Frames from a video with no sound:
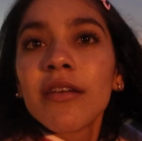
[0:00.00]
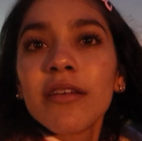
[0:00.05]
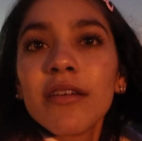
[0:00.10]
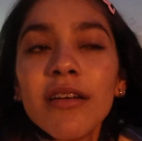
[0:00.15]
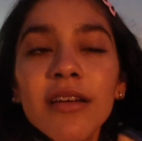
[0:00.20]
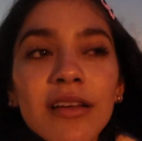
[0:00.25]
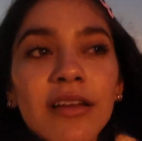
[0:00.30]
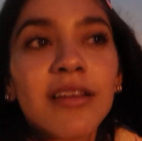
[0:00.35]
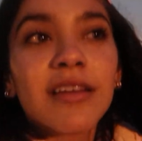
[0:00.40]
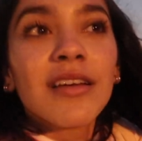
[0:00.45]

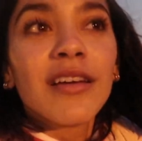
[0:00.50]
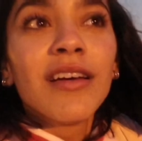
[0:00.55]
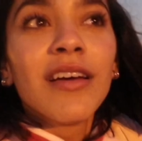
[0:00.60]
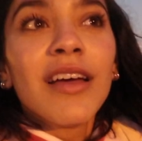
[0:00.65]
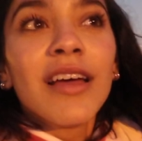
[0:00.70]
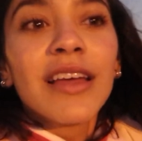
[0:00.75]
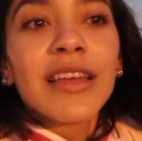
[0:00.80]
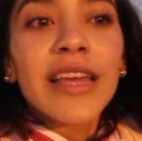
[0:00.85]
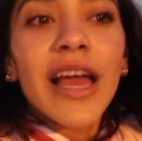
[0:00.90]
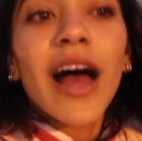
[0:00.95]
fence
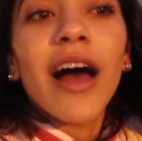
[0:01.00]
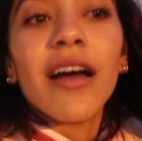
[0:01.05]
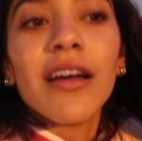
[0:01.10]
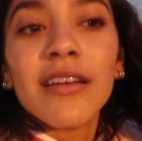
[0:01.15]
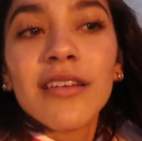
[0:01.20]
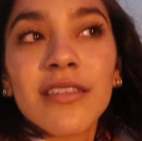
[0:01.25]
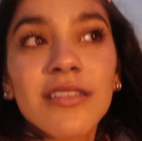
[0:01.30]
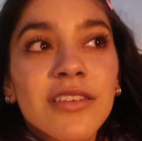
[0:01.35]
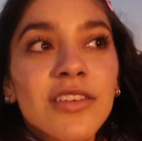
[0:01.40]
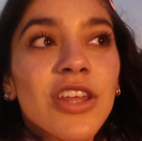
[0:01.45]
yeah
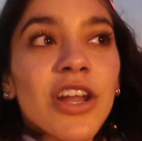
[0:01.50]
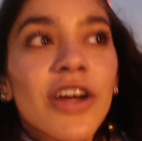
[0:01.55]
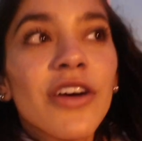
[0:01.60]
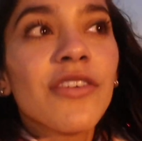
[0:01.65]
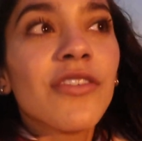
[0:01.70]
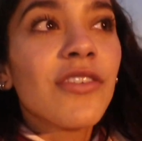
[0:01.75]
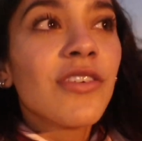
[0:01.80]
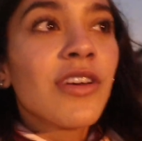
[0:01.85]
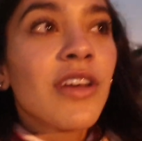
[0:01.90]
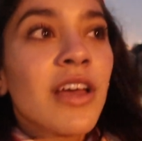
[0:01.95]
you know
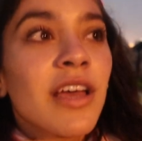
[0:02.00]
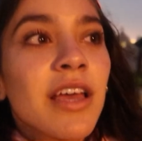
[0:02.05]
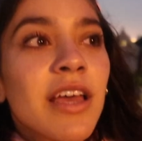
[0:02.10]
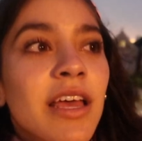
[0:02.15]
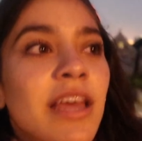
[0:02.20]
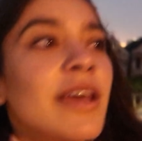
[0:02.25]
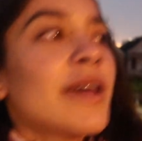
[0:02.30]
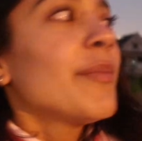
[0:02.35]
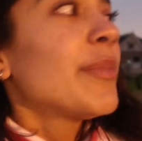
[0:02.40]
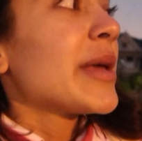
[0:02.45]

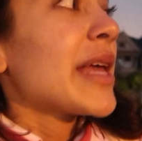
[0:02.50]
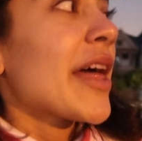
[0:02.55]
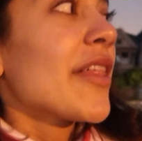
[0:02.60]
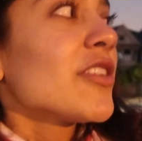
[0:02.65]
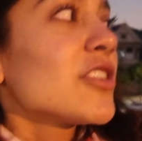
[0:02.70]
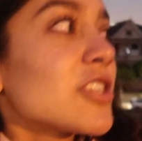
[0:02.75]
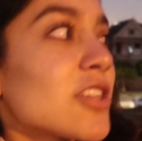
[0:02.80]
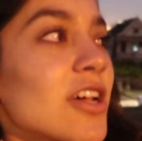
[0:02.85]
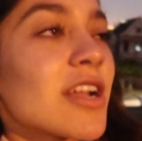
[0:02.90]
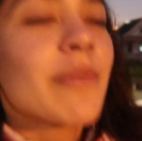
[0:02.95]
but yeah
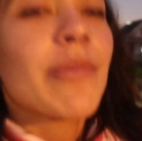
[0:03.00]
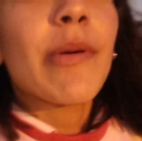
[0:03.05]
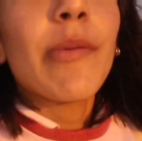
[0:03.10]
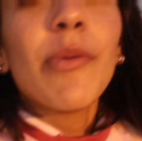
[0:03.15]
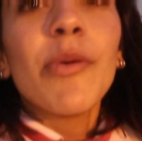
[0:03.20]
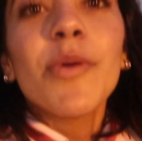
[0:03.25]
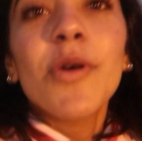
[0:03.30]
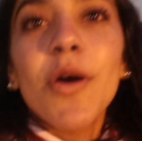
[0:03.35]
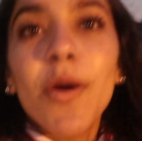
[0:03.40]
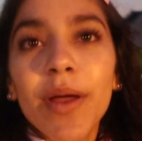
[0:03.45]
there's a lot of
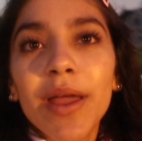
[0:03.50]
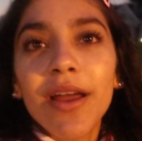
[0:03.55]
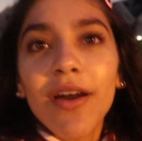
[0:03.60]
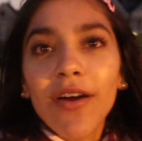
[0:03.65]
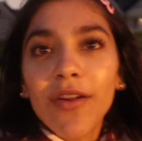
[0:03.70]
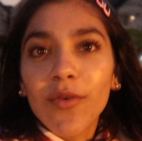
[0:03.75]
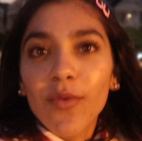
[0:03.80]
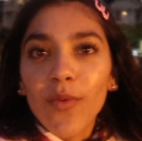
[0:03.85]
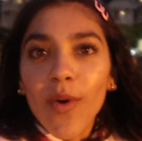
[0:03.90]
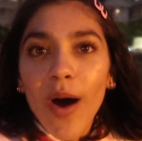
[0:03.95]
people going
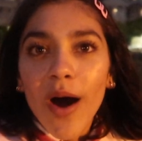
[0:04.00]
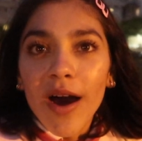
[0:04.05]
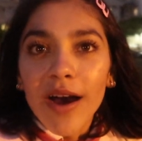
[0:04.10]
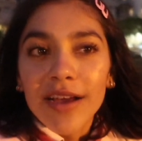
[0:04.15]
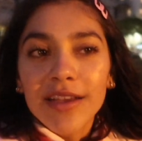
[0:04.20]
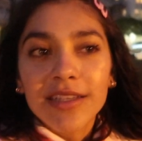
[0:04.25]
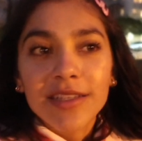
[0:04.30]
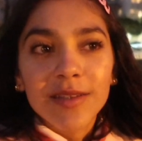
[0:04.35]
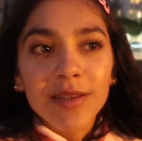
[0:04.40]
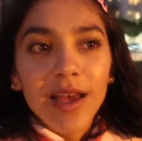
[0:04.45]
on
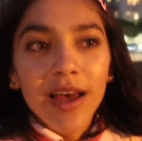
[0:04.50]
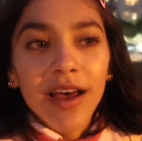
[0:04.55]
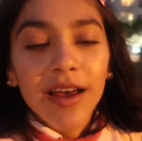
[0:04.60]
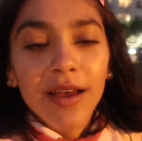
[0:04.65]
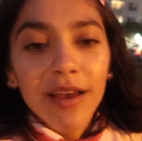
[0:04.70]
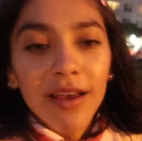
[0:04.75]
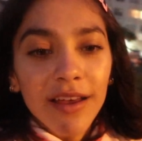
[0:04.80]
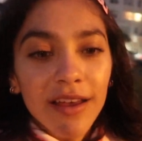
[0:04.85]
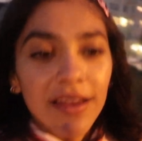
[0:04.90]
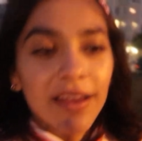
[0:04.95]
walks
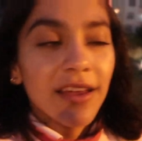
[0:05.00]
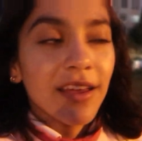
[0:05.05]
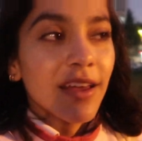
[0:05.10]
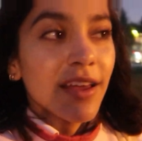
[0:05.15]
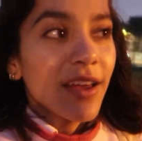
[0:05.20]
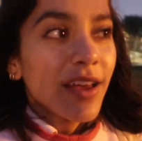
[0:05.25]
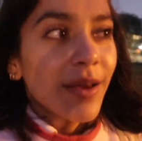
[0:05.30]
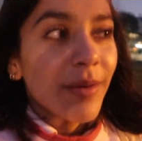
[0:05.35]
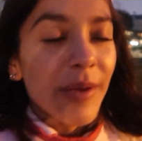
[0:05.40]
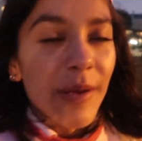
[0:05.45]

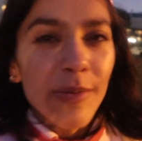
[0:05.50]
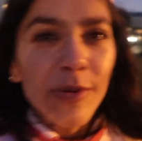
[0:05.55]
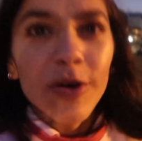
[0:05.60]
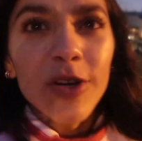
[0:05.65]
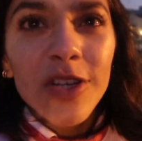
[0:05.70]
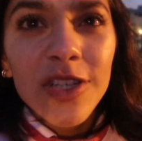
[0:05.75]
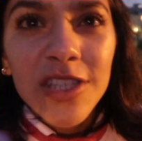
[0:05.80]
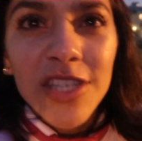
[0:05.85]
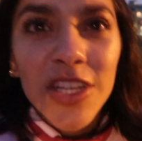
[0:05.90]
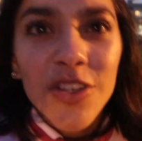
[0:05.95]
people
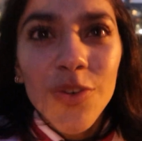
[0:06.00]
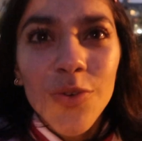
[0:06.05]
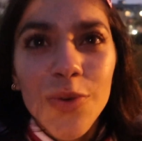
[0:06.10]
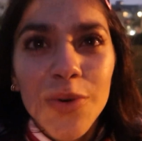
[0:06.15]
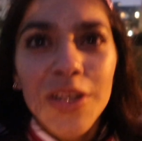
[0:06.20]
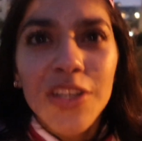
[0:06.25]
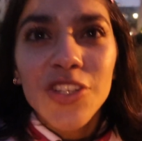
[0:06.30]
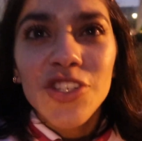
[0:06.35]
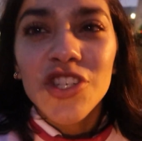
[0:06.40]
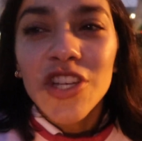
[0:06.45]
are so
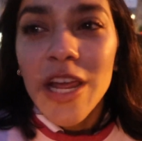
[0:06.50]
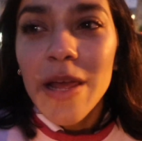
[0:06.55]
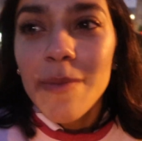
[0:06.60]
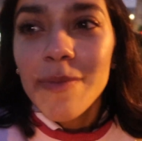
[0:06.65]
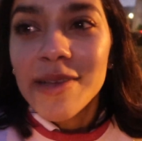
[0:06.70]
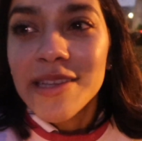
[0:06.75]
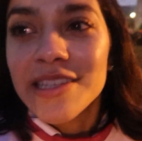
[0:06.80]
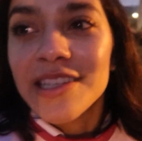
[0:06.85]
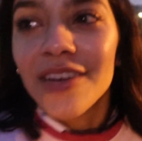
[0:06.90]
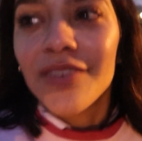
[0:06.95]
in shape
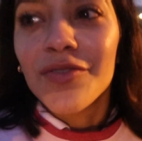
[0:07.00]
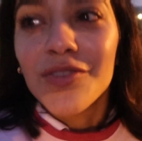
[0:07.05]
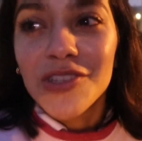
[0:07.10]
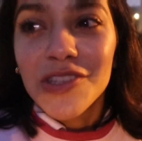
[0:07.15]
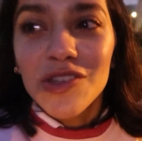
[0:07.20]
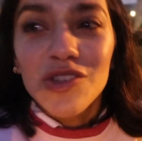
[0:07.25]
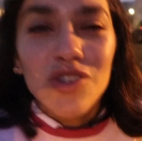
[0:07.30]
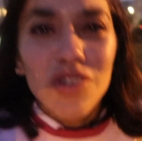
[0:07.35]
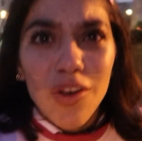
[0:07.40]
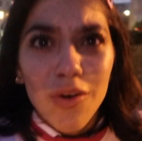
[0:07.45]
in San
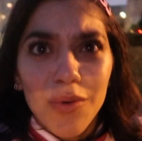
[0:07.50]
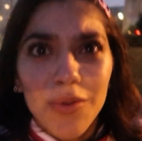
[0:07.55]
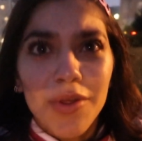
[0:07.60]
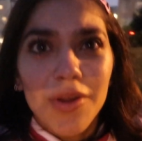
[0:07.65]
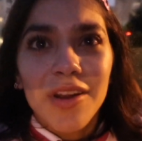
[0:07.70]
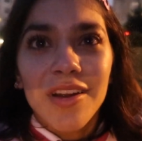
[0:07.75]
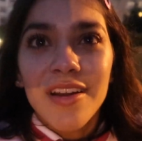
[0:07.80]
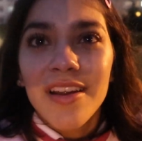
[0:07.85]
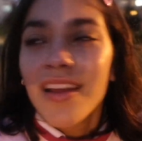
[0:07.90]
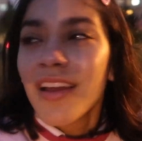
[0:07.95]
Francisco. They
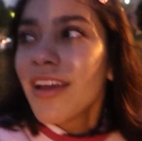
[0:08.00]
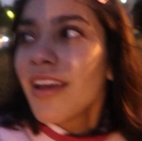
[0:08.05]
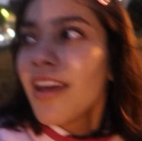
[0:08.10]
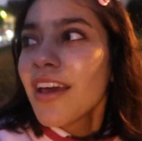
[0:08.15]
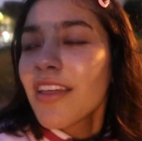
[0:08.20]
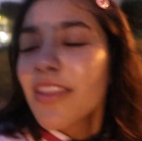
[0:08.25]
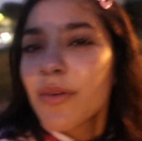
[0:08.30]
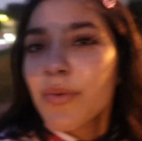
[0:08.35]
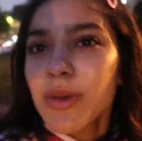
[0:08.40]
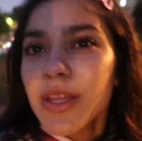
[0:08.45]
they're, really
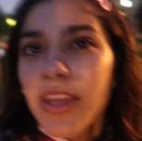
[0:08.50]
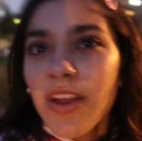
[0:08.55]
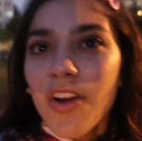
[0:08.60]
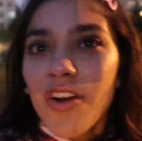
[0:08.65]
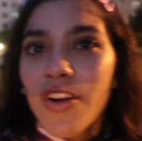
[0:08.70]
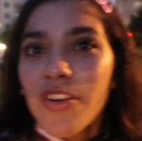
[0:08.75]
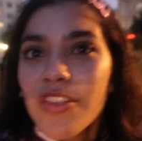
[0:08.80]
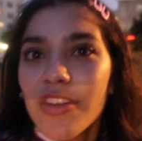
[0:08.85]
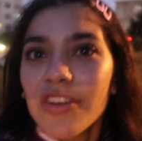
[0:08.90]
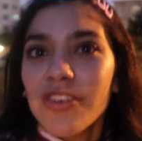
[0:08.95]
are. They really
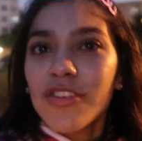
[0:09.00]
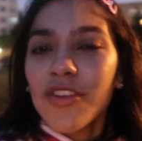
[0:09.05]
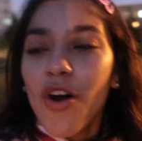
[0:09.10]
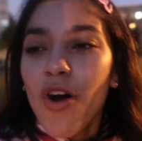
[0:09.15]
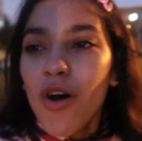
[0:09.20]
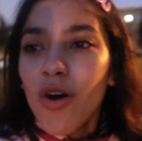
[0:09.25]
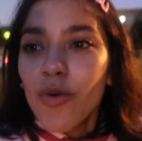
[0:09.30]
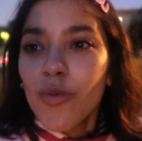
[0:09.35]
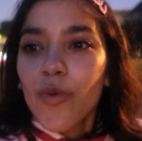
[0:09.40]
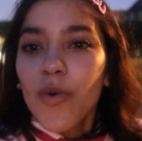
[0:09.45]
are. They're Everyone,
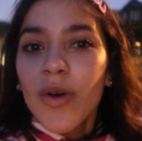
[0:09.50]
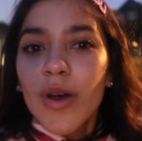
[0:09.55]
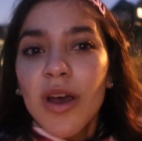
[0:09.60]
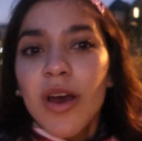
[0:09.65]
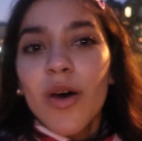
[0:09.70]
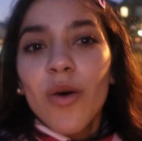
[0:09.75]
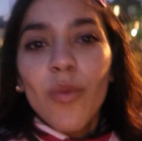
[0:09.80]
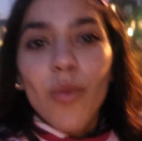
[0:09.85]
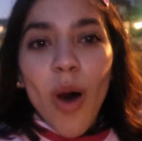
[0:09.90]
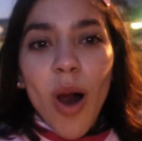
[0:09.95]
all like
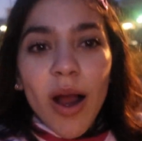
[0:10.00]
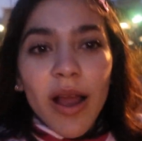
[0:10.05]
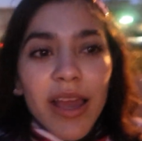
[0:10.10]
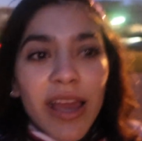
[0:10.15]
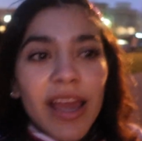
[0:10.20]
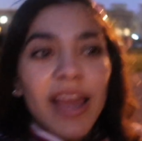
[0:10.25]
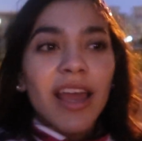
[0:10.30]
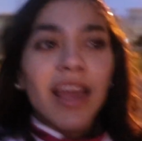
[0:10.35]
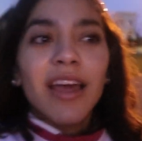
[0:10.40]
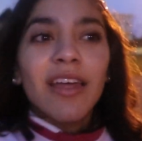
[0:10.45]
carries walking.
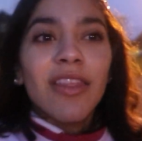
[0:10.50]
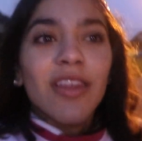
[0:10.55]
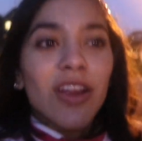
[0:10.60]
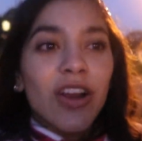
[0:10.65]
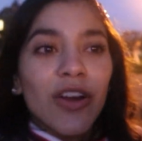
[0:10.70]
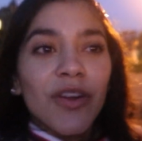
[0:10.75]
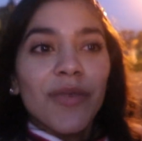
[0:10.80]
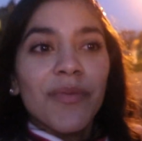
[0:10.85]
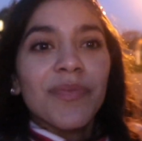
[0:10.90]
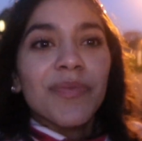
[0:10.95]
yoga mat.
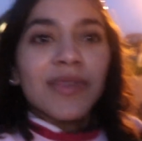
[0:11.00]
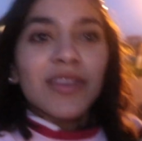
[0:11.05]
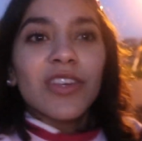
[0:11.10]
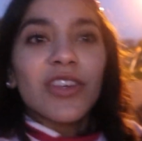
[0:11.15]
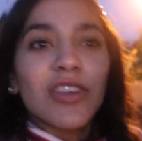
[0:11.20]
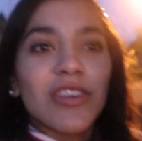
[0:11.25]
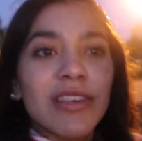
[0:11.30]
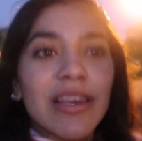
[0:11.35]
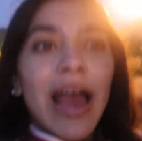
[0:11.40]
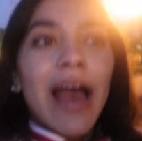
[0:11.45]
They're
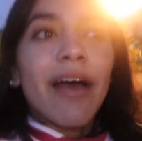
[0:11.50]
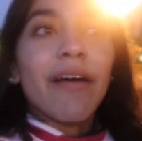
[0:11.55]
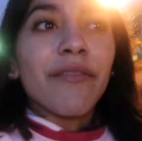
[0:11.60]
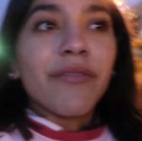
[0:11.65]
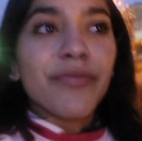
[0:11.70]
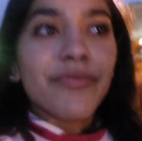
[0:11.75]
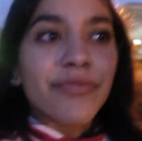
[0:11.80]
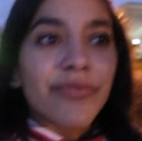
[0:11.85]
yeah.